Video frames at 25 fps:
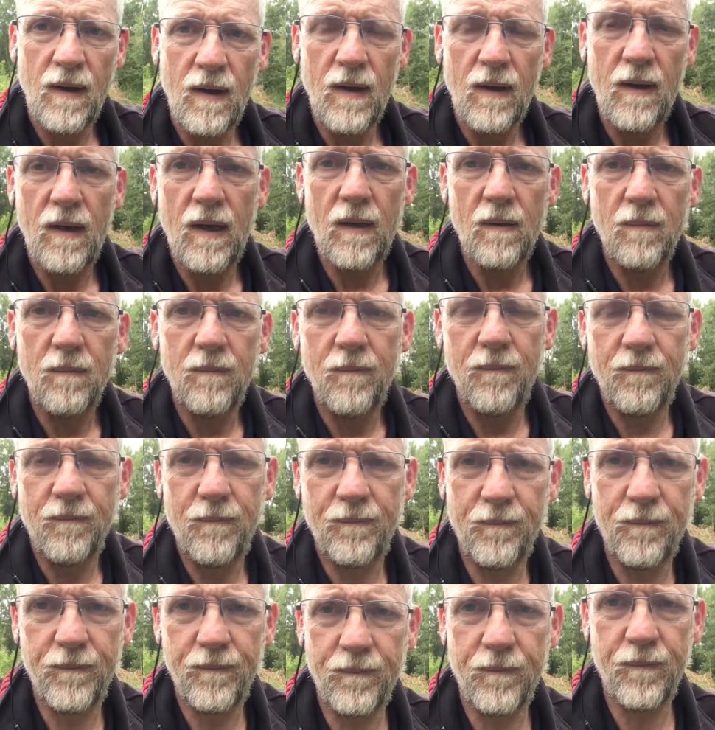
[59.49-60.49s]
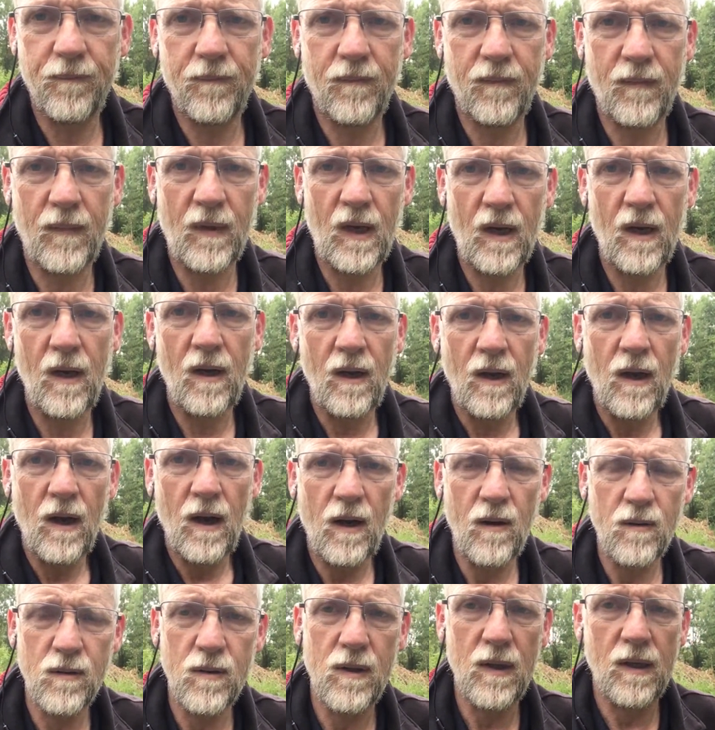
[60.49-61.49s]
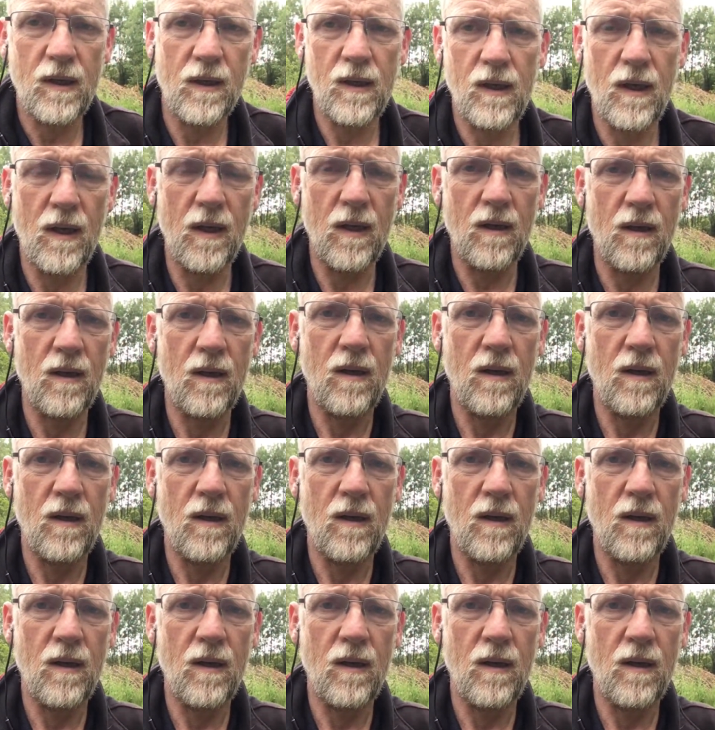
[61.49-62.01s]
Now, I was thinking,